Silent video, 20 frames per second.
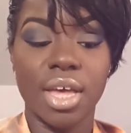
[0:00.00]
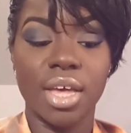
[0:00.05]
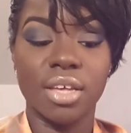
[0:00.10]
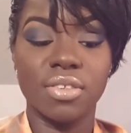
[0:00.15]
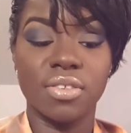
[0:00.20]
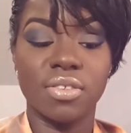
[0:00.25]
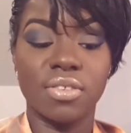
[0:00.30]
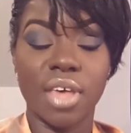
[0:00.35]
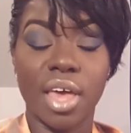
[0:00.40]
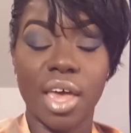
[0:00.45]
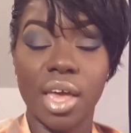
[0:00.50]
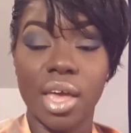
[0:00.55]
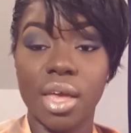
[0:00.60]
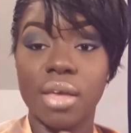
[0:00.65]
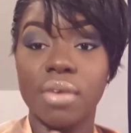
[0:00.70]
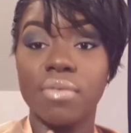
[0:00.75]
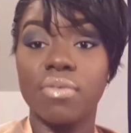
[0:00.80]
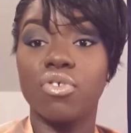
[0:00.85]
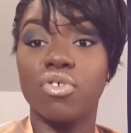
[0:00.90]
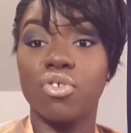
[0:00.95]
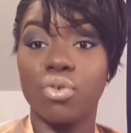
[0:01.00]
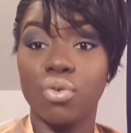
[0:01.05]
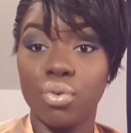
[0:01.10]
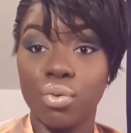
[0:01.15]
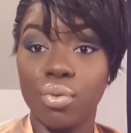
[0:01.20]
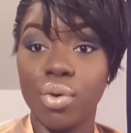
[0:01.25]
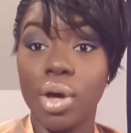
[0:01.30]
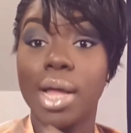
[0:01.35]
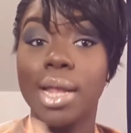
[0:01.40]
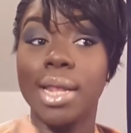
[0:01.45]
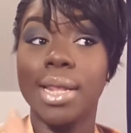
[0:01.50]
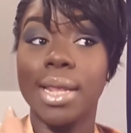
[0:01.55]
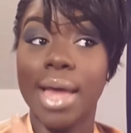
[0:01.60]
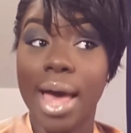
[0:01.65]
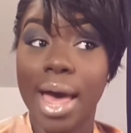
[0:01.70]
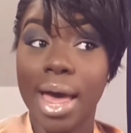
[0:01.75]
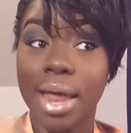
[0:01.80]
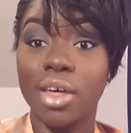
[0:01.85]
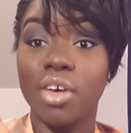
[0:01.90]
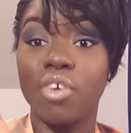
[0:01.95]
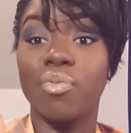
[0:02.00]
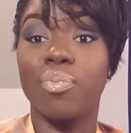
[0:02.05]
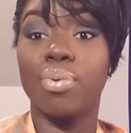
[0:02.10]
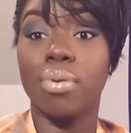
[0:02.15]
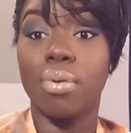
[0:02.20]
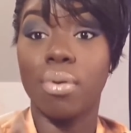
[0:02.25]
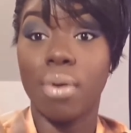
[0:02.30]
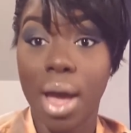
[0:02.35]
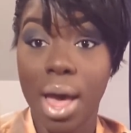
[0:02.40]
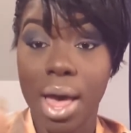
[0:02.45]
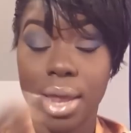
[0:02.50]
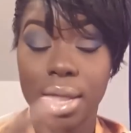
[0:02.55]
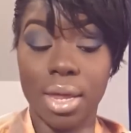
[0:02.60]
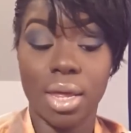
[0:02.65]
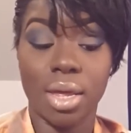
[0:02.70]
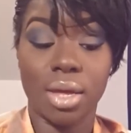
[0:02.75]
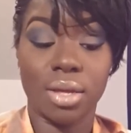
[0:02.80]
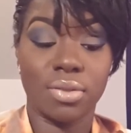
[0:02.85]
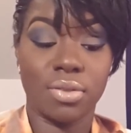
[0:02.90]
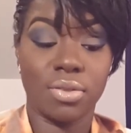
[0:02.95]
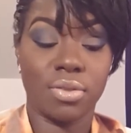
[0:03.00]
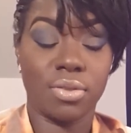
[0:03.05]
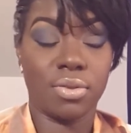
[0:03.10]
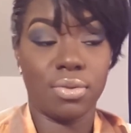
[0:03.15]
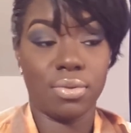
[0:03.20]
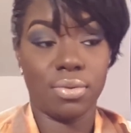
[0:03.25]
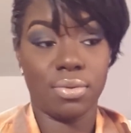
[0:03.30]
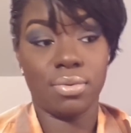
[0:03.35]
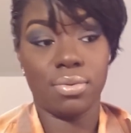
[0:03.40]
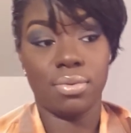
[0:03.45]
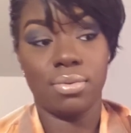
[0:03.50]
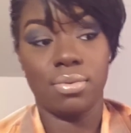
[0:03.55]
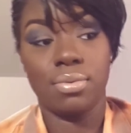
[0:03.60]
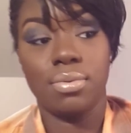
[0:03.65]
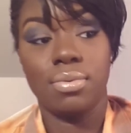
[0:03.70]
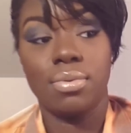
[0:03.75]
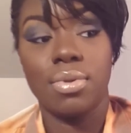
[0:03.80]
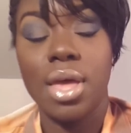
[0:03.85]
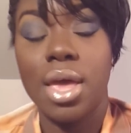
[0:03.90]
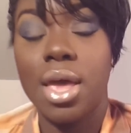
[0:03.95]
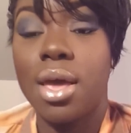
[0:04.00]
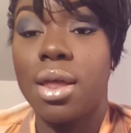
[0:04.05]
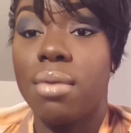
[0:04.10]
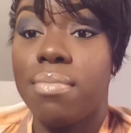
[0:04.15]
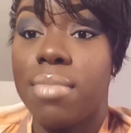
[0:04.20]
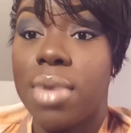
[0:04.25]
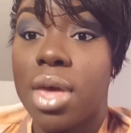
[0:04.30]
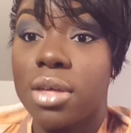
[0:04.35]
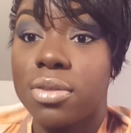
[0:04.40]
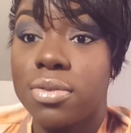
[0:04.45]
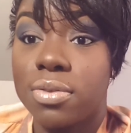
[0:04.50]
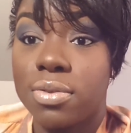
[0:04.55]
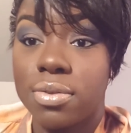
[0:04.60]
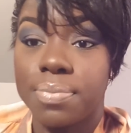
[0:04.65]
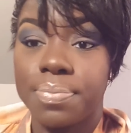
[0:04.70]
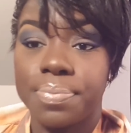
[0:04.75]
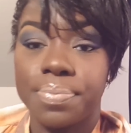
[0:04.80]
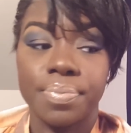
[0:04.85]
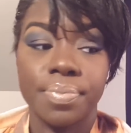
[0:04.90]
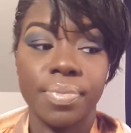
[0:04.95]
Saves you a lot of products and a mess.